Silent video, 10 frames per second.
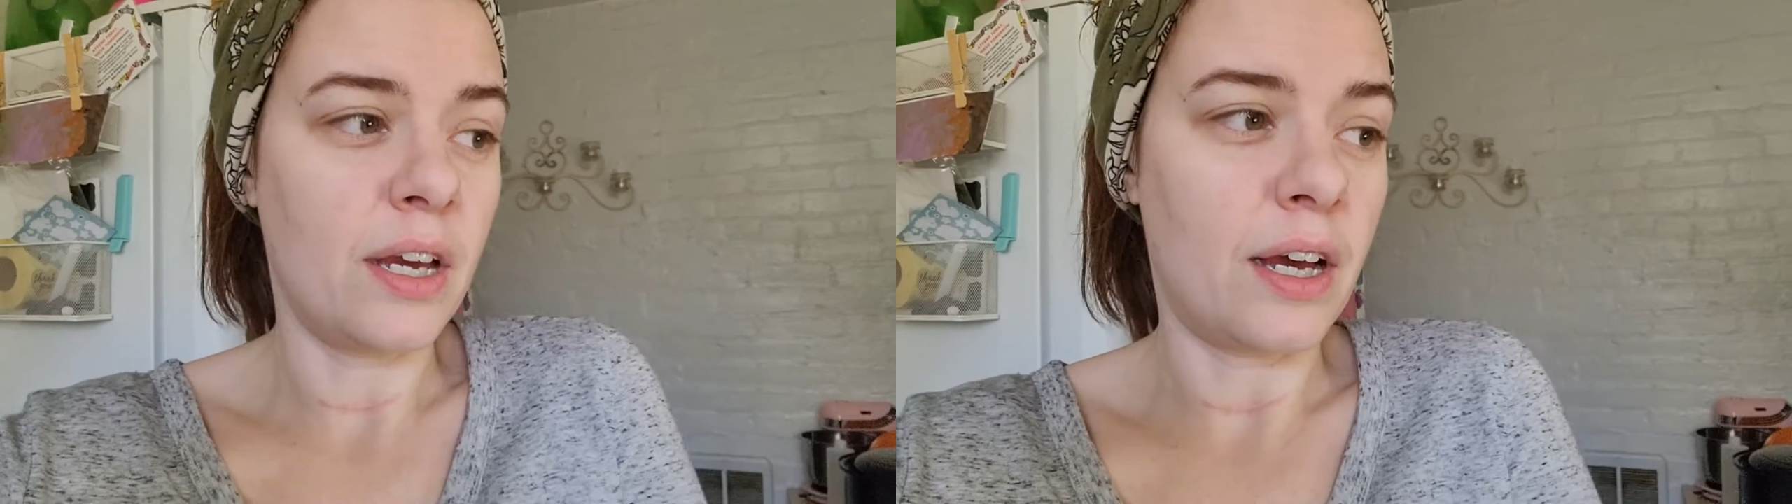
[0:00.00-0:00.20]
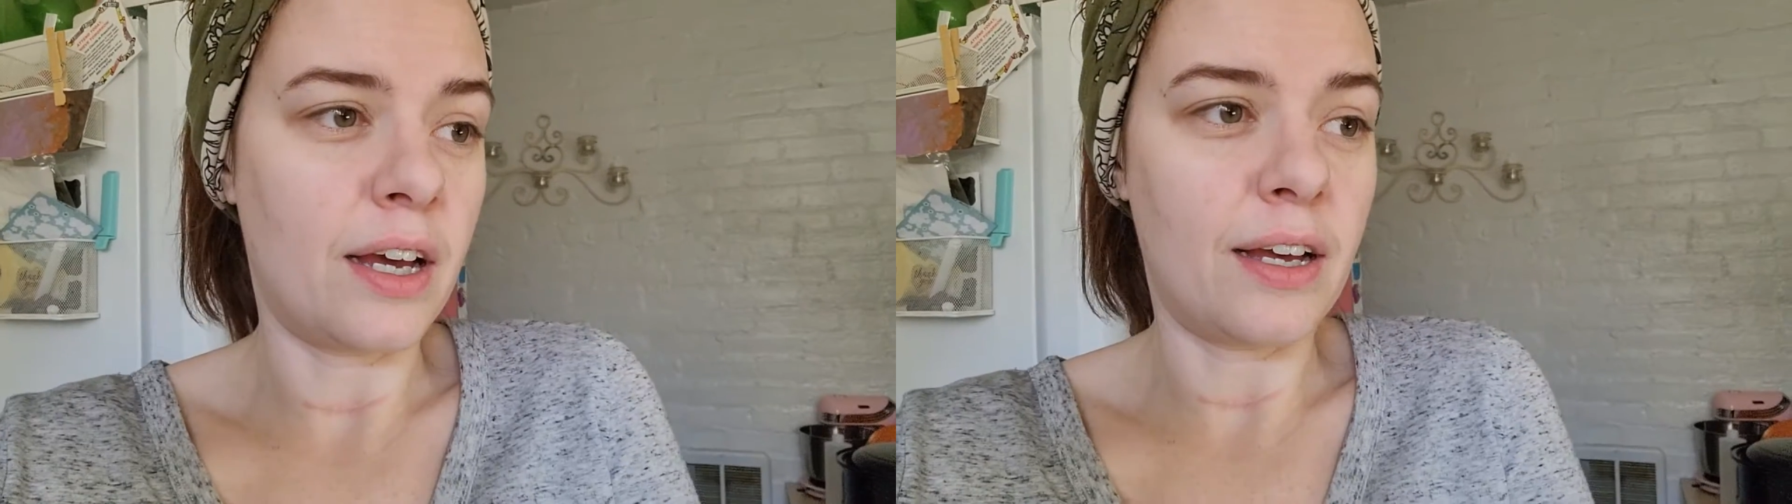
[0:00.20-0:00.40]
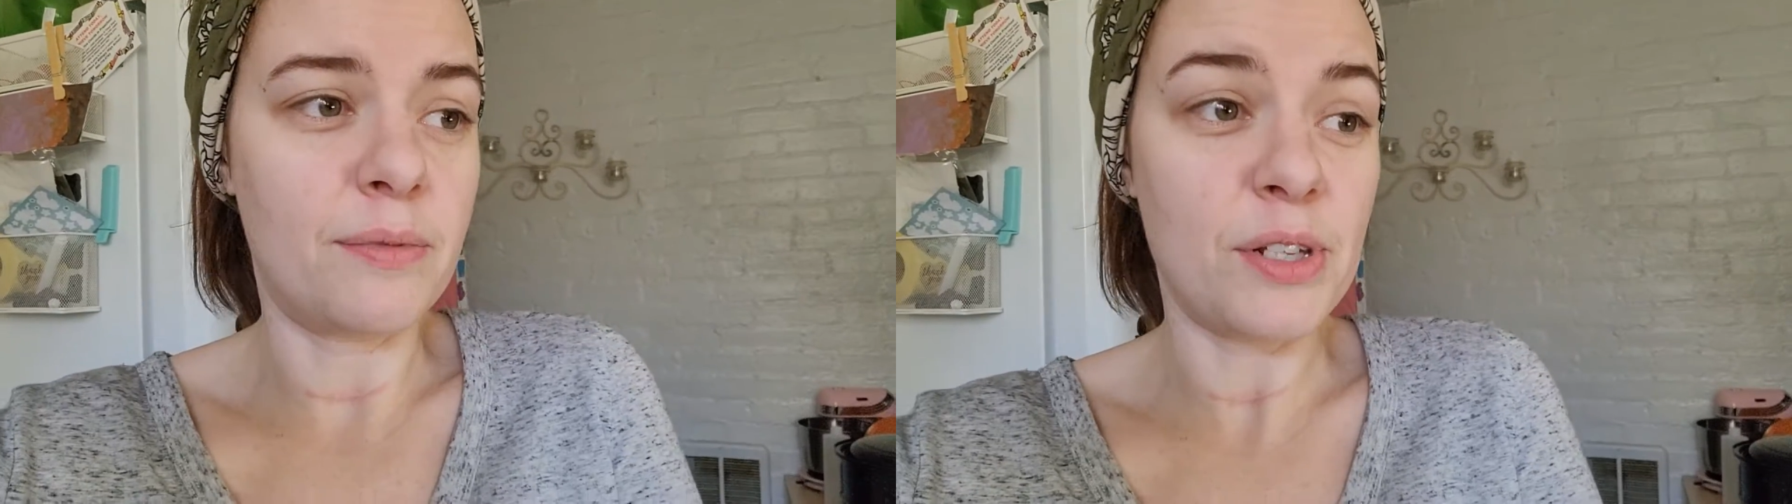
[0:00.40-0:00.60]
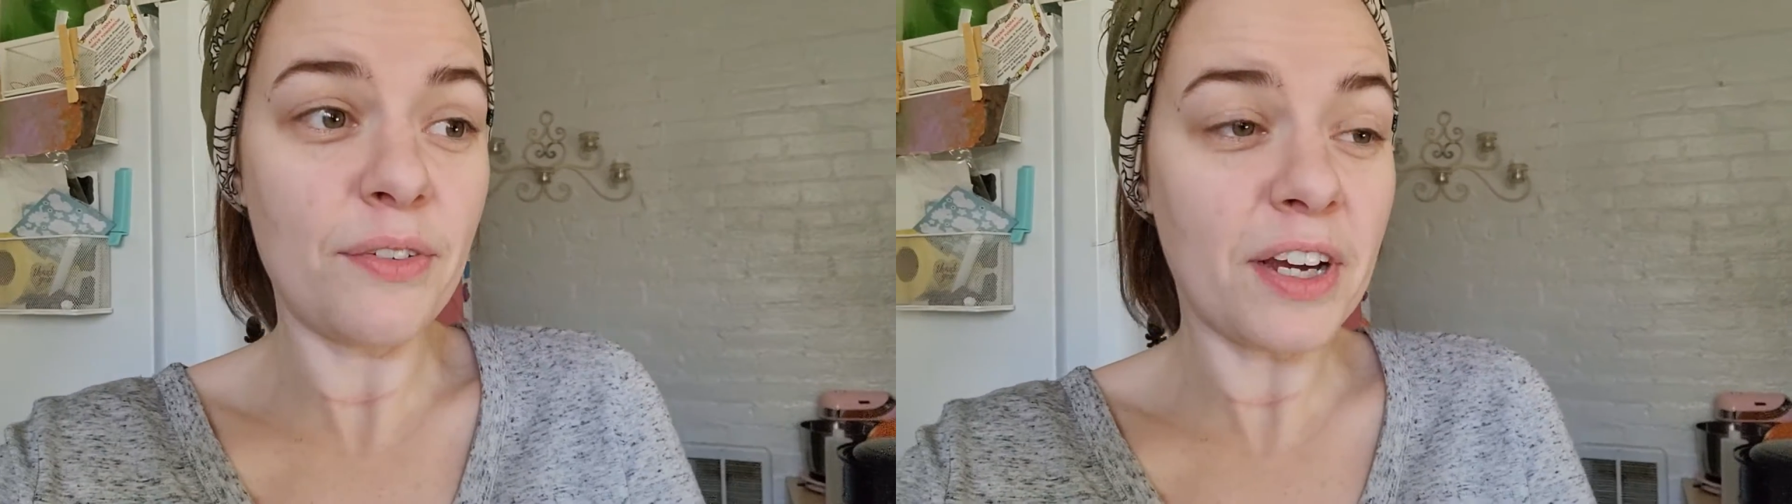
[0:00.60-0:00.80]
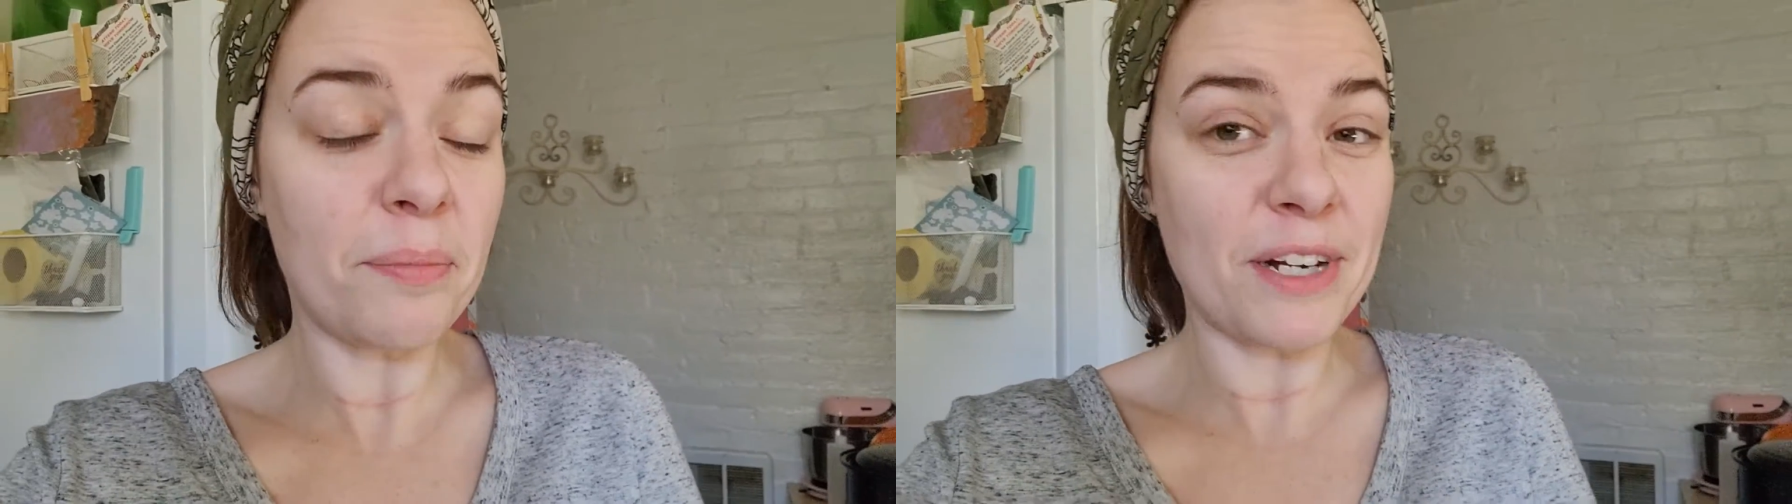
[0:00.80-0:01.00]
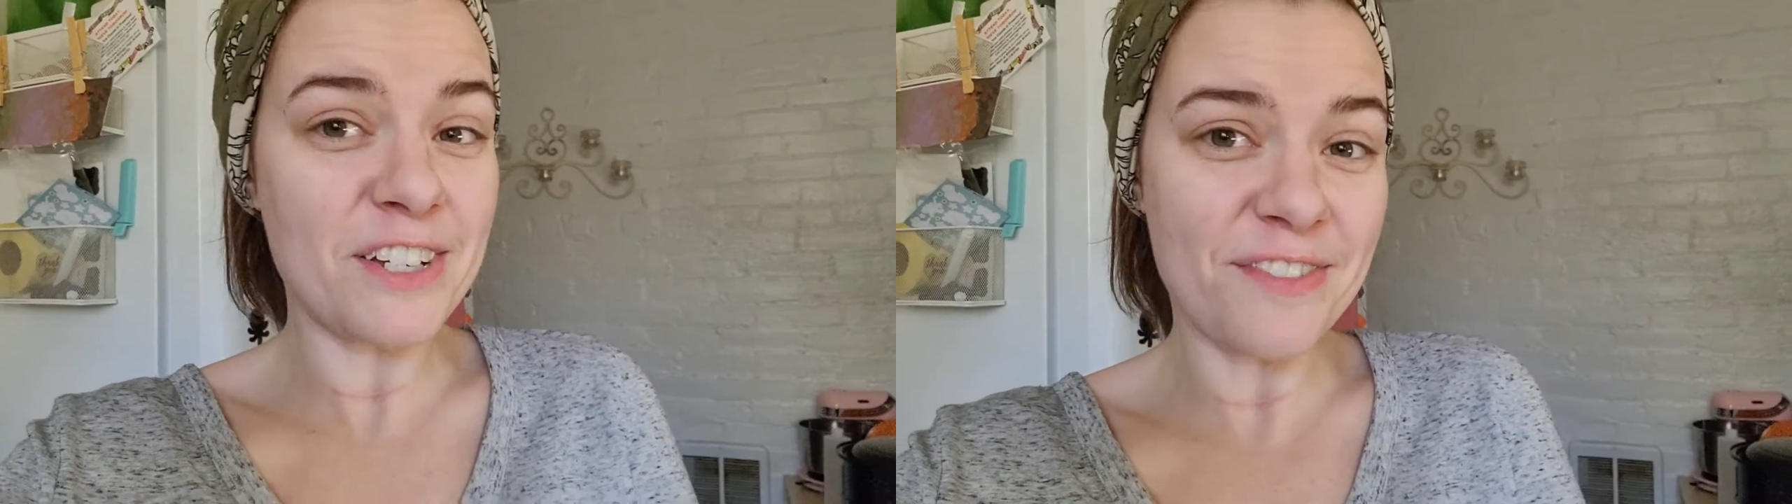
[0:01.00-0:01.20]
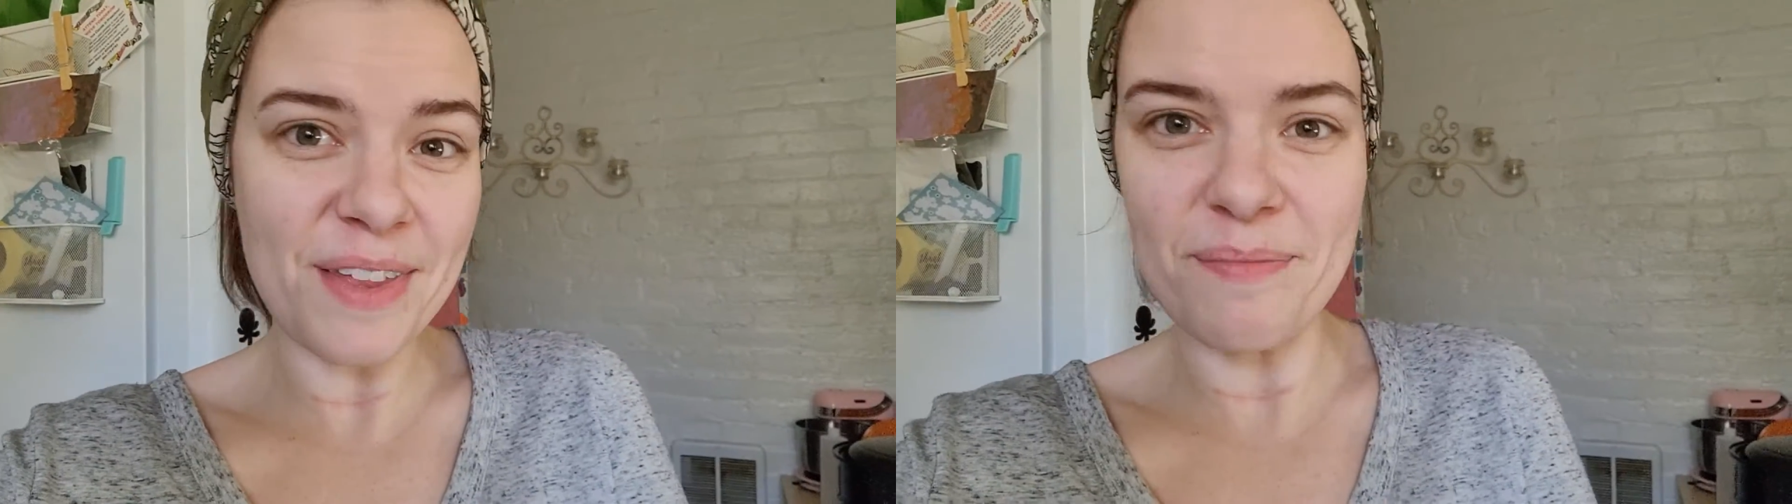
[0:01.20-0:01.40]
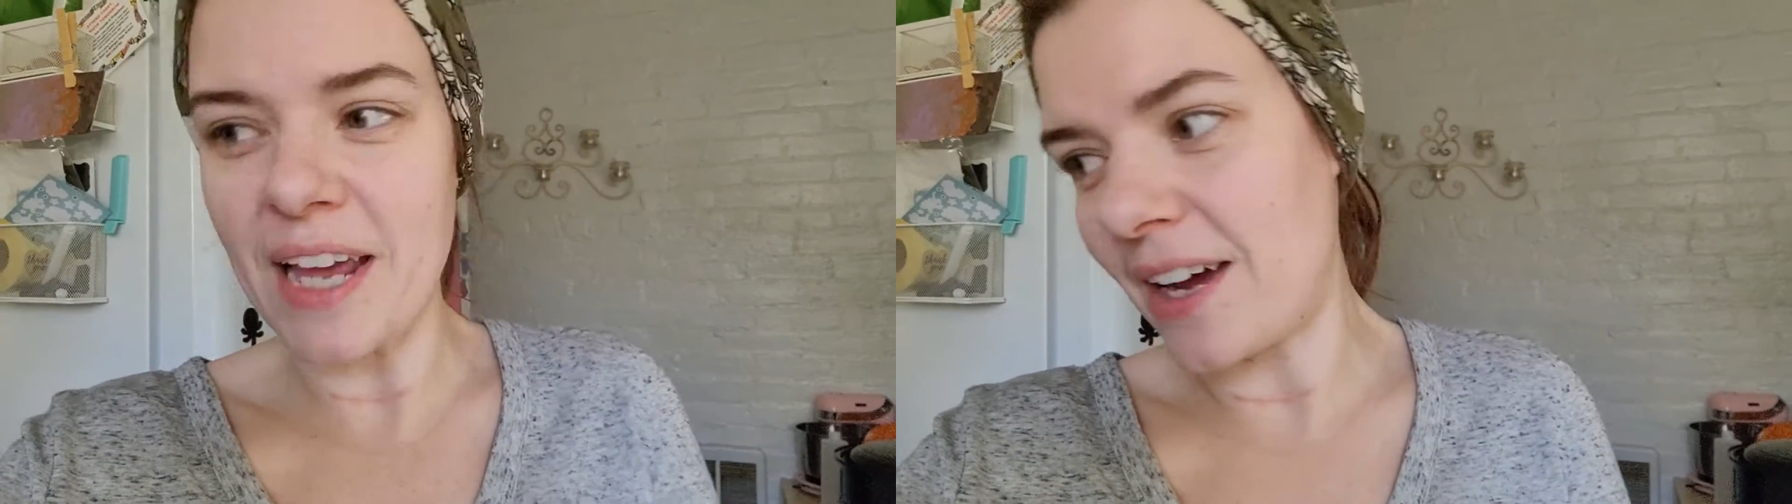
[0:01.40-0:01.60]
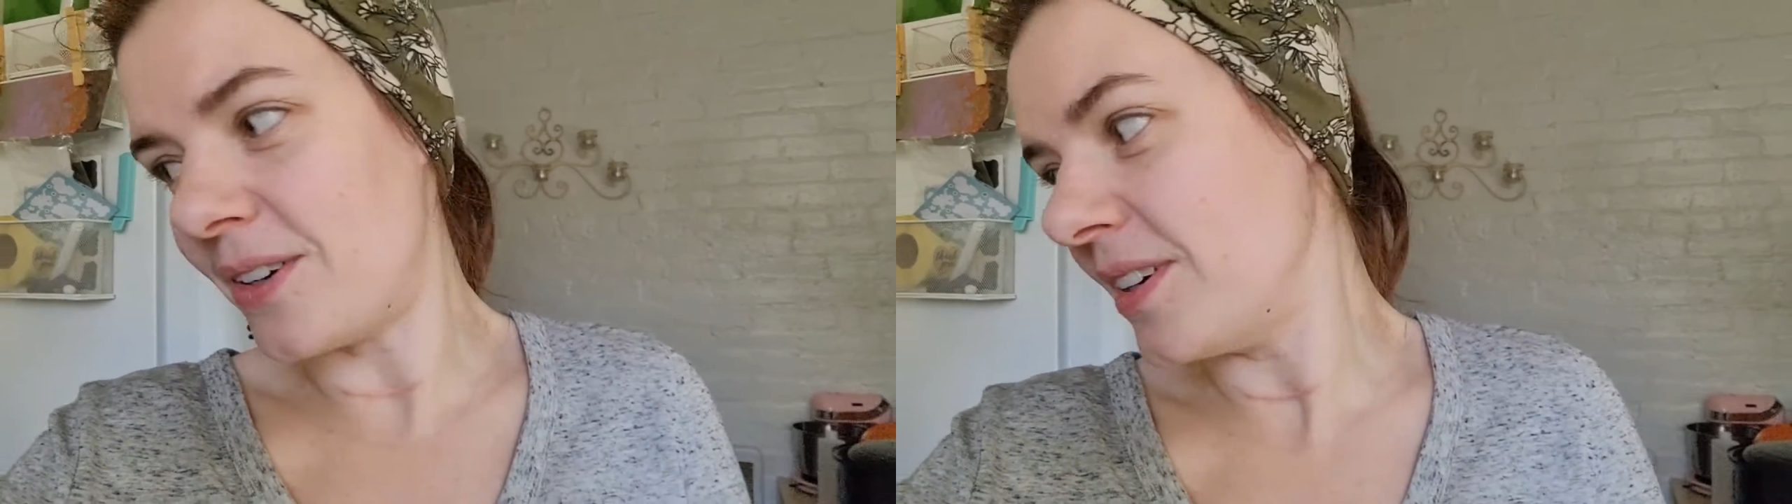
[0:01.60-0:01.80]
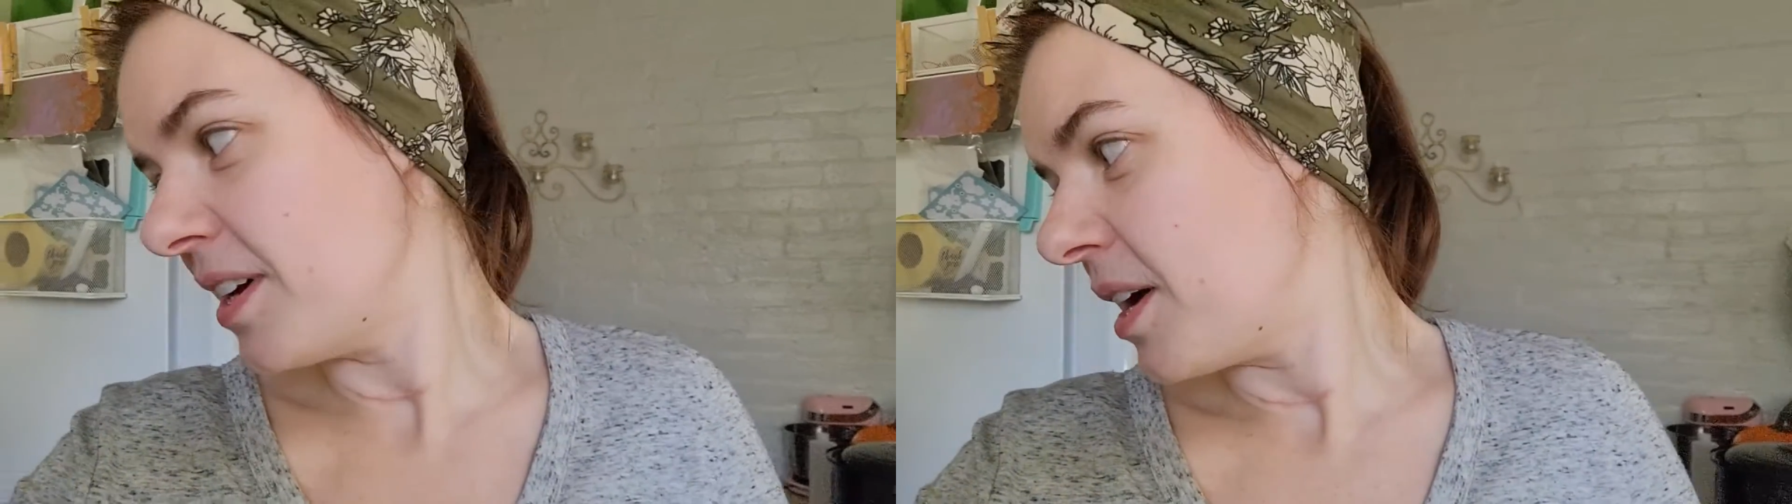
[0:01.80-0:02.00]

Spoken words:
So I've got a bunch of them now,